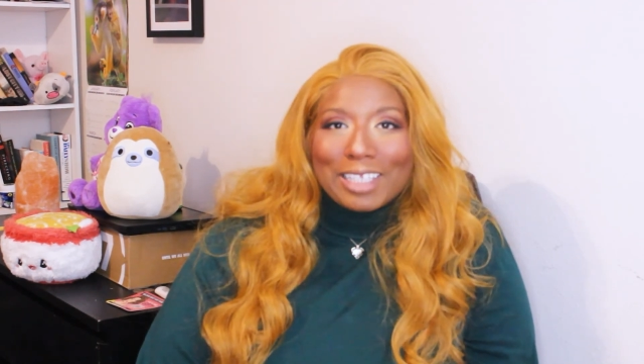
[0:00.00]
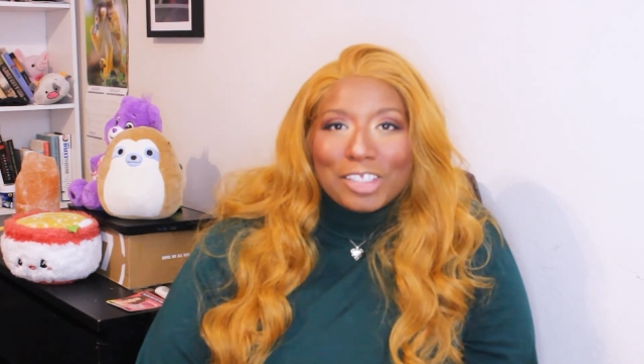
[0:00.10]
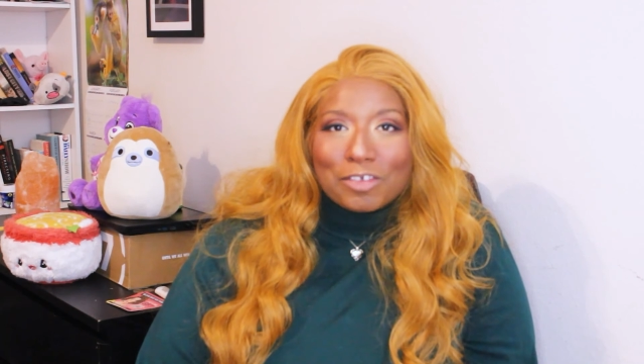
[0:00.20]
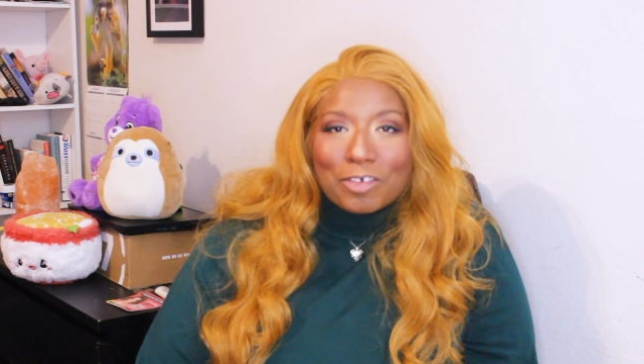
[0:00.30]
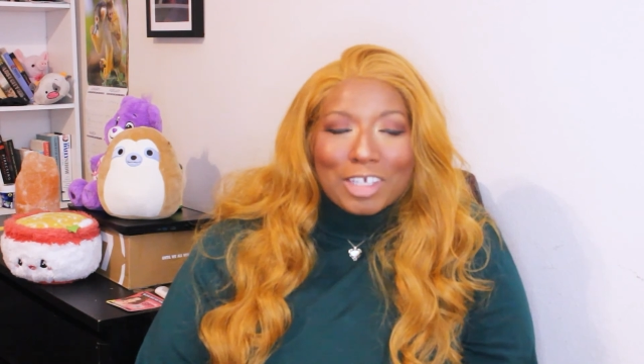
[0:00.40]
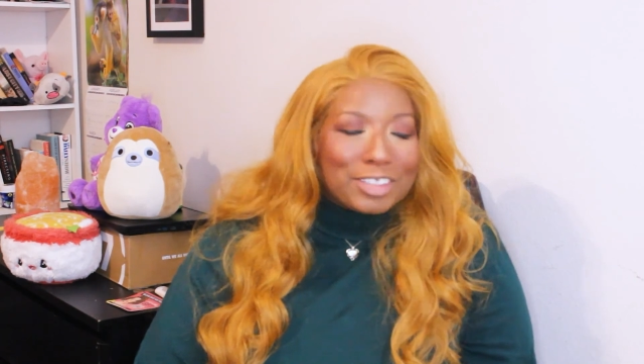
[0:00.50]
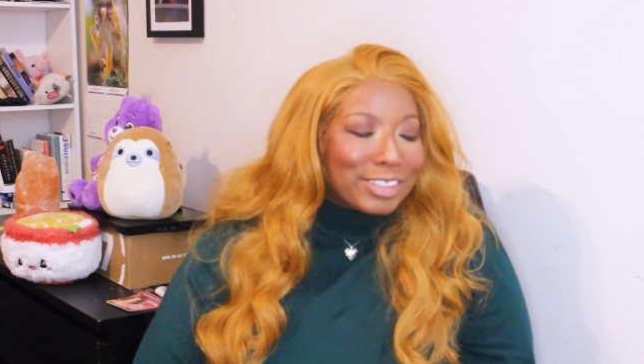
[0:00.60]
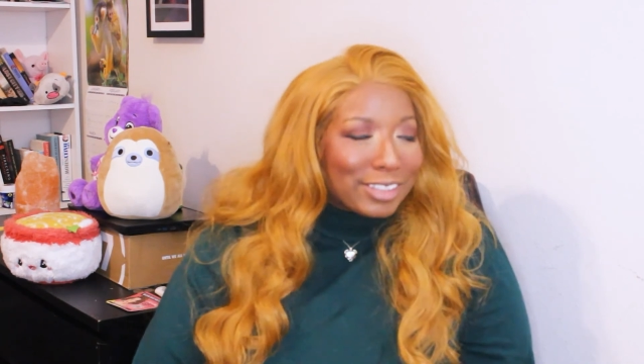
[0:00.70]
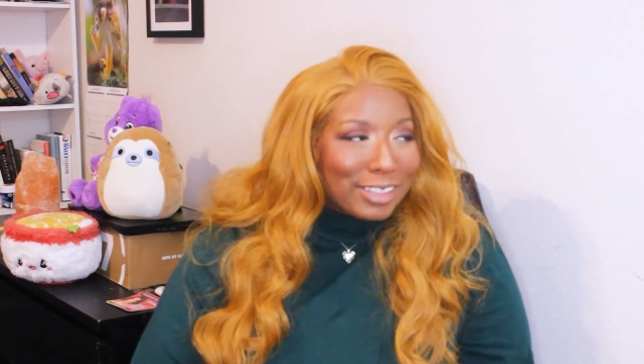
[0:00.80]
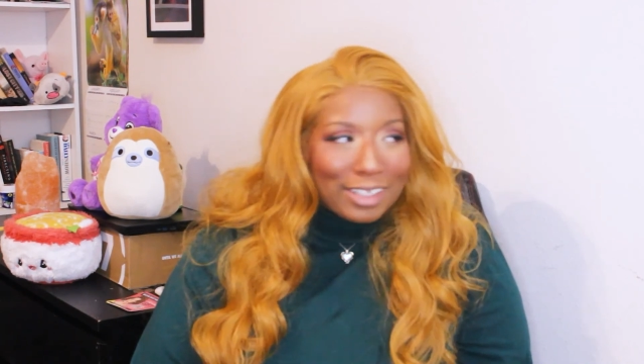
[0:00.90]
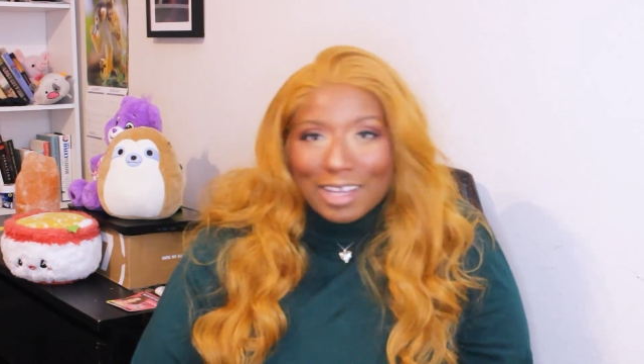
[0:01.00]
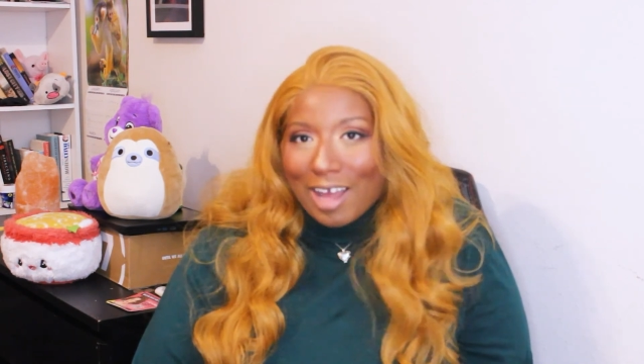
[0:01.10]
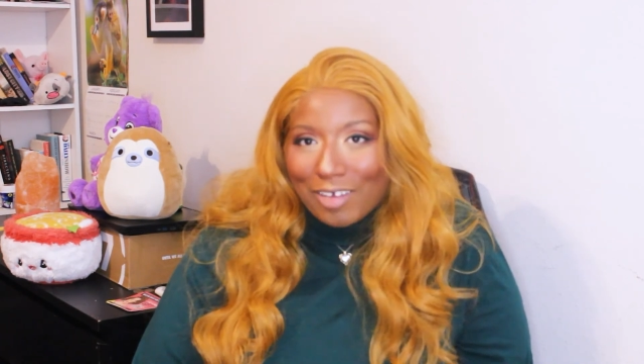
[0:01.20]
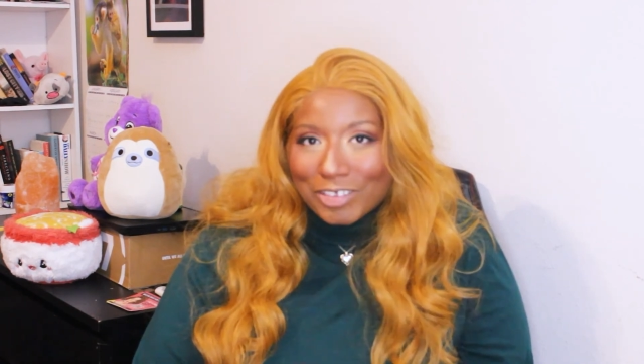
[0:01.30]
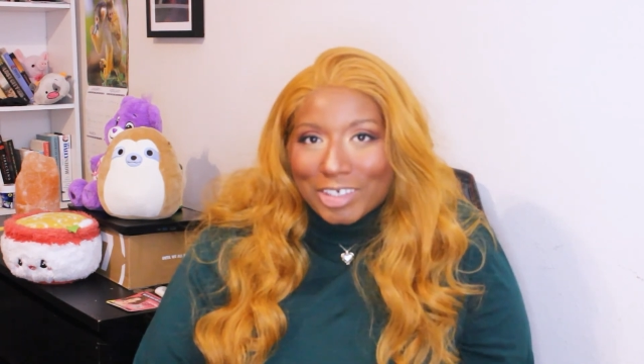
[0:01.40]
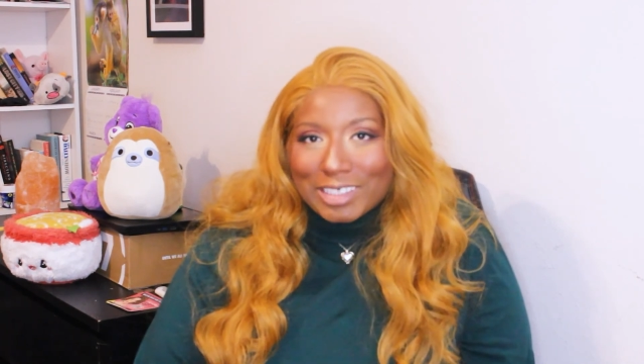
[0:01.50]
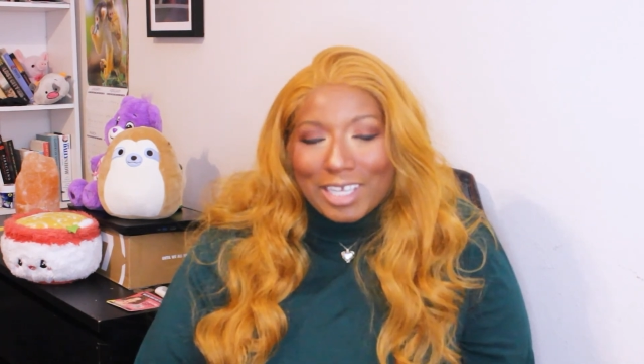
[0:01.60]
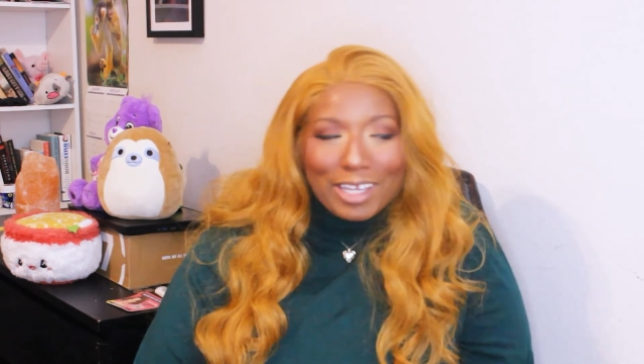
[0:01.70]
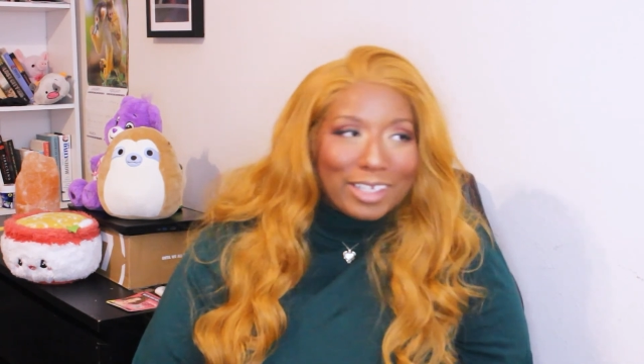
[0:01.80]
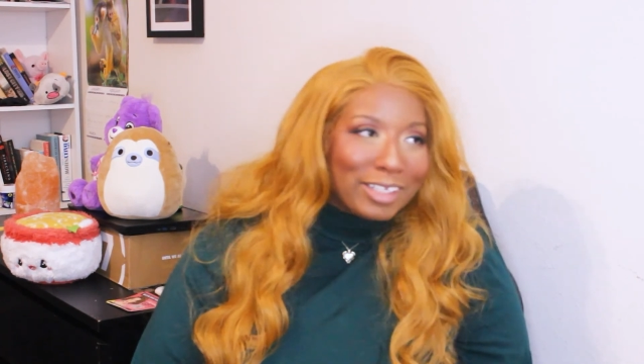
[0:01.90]
thanks for watching. Have a great
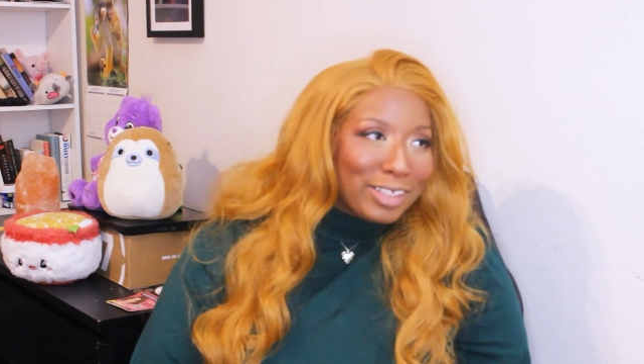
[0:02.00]
day.